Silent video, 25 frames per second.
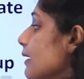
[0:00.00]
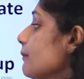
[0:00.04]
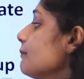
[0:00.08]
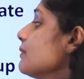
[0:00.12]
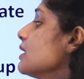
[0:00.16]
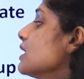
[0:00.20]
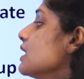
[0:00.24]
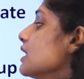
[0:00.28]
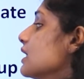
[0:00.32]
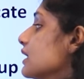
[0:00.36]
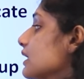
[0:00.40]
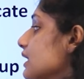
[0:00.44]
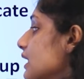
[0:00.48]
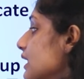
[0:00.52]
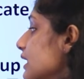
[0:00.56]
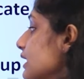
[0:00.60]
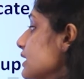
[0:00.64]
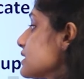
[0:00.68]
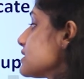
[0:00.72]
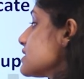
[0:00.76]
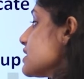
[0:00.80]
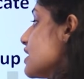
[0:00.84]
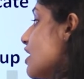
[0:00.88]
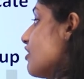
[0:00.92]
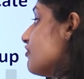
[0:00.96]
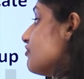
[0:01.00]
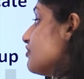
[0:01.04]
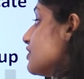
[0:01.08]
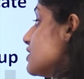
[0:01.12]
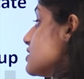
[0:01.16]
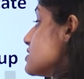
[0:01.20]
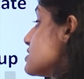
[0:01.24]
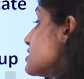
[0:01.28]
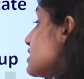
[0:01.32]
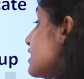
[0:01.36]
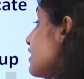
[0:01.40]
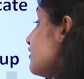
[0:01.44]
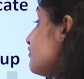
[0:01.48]
up, conducting
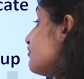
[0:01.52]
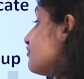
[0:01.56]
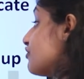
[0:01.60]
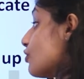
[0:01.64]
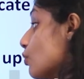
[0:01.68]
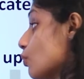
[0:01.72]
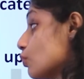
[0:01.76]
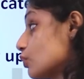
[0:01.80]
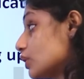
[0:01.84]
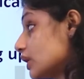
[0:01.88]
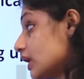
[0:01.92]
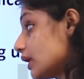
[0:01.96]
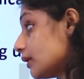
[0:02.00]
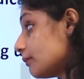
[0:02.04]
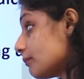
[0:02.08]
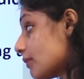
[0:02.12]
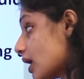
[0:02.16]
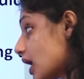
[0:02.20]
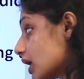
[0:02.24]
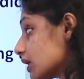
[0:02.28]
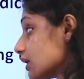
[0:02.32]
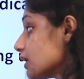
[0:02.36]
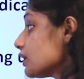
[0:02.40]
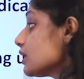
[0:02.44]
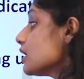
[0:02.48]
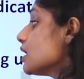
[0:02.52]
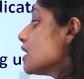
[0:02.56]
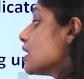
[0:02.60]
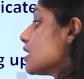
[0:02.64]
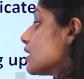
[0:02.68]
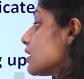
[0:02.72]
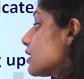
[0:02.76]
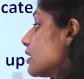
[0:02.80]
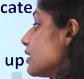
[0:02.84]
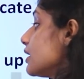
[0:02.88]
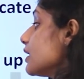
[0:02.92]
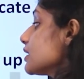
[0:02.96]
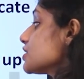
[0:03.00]
affairs in a fraudulent manner,
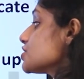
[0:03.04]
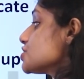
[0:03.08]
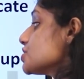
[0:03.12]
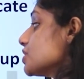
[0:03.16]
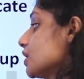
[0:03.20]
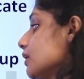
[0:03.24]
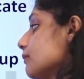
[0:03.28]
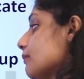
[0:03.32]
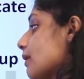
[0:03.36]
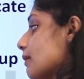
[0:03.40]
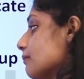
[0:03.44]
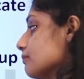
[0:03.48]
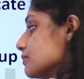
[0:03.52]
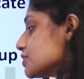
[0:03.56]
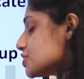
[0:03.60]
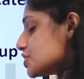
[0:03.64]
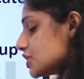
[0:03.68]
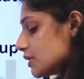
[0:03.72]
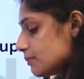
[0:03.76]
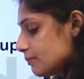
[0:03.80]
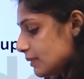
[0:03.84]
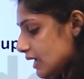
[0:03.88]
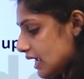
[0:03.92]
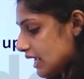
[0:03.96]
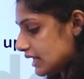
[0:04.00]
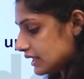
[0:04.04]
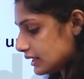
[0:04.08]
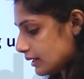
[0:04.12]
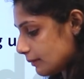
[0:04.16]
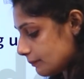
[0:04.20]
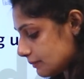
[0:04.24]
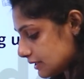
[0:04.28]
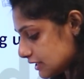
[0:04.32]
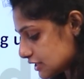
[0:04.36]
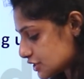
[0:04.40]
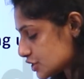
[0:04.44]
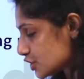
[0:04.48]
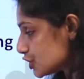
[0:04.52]
reduction in membership,
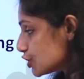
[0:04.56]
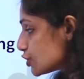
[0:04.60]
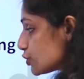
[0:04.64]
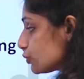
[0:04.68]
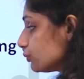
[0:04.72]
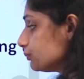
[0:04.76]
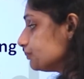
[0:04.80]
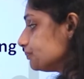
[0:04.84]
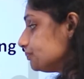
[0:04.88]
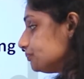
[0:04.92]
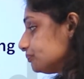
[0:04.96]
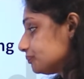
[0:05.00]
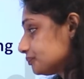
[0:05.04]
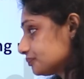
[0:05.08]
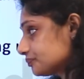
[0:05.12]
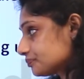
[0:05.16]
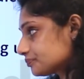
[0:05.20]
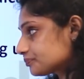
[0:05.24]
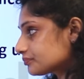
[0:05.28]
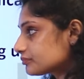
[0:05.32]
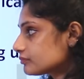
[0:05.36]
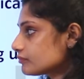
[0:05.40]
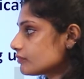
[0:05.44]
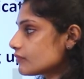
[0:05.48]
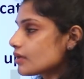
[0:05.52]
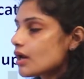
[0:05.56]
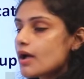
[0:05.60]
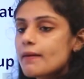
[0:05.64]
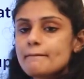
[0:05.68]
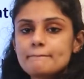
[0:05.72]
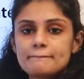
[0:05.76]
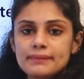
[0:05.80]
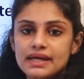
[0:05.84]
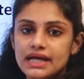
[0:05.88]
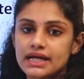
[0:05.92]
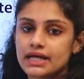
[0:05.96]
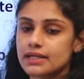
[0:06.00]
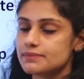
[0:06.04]
inability to
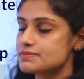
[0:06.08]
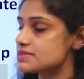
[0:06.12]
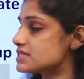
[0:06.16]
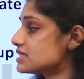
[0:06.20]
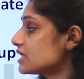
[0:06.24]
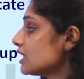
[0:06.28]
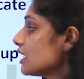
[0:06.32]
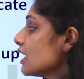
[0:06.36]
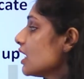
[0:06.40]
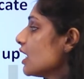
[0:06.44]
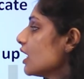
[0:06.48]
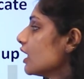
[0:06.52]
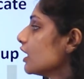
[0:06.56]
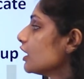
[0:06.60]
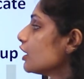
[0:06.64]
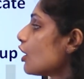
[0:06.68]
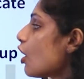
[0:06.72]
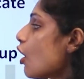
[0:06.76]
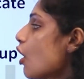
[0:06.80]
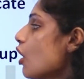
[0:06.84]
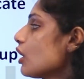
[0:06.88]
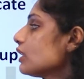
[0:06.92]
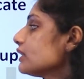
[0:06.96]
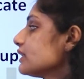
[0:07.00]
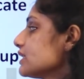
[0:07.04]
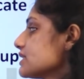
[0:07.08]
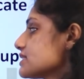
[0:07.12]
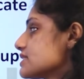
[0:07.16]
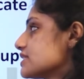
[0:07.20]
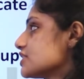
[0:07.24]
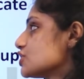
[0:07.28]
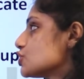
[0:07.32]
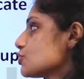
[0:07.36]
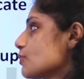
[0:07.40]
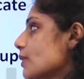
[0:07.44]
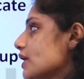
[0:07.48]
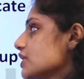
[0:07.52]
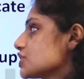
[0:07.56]
pay debt. See, in all these
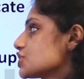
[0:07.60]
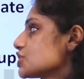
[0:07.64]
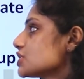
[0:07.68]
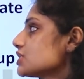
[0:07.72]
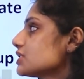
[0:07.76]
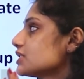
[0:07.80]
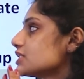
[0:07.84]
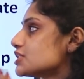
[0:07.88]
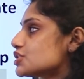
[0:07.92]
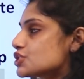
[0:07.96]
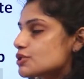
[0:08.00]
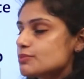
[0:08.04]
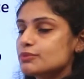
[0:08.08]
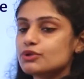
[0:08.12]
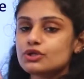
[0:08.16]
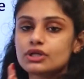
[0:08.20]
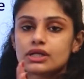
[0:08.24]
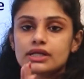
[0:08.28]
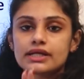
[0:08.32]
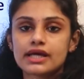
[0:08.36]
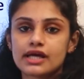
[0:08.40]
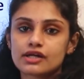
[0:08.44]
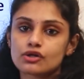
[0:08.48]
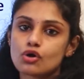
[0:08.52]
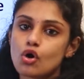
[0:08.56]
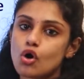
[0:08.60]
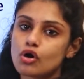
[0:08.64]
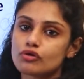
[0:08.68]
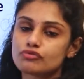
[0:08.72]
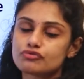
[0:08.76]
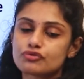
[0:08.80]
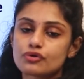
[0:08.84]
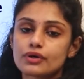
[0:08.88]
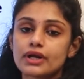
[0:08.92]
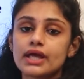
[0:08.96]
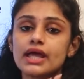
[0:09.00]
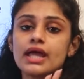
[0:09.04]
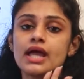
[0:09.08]
situations, the tribunal can call
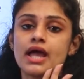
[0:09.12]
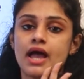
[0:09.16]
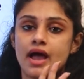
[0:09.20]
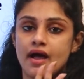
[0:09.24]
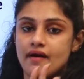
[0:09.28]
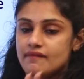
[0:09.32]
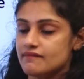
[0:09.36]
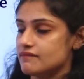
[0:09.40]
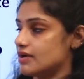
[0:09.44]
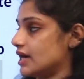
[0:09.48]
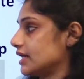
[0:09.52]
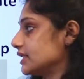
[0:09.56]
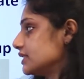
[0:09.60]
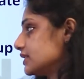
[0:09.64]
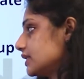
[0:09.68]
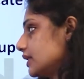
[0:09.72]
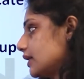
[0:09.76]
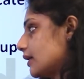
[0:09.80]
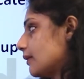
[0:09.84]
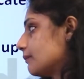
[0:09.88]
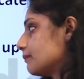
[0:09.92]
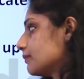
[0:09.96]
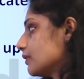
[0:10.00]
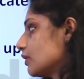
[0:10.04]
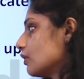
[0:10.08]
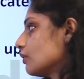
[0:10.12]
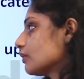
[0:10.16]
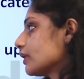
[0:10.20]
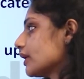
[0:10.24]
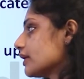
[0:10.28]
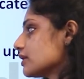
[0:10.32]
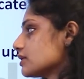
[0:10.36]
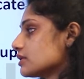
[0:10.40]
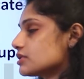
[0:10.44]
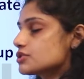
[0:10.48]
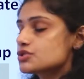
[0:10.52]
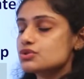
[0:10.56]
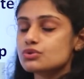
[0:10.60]
for a winding up.
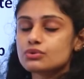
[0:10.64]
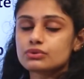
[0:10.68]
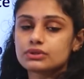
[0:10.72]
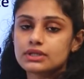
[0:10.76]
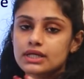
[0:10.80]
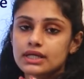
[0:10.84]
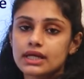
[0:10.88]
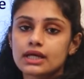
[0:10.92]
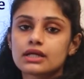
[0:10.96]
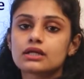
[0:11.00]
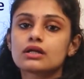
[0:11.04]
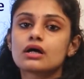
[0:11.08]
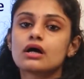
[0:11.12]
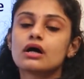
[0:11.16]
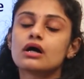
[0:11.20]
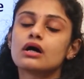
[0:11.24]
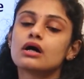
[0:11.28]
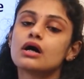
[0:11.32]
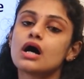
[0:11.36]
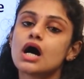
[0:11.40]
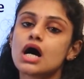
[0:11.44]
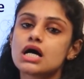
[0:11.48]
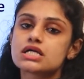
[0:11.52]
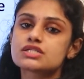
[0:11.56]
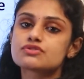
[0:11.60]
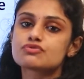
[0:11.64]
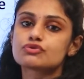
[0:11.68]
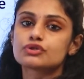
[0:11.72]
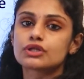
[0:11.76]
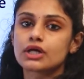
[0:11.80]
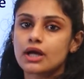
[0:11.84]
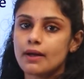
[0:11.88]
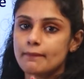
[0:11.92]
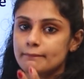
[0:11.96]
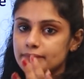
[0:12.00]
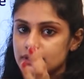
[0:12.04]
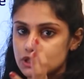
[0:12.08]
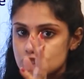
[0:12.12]
Okay, so they can ask for the
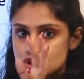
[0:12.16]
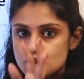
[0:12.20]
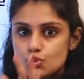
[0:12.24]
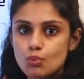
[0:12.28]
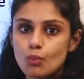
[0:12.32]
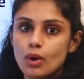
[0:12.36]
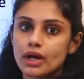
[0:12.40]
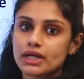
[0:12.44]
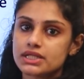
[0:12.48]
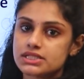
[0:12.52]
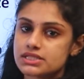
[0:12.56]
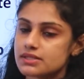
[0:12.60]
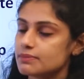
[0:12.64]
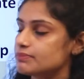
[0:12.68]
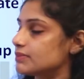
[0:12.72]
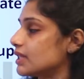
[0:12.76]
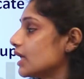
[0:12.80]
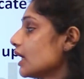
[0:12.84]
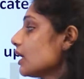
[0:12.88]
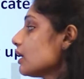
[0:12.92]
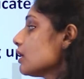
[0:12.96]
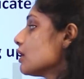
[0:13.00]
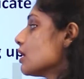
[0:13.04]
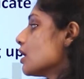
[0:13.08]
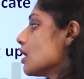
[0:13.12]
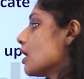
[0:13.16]
company to wind up their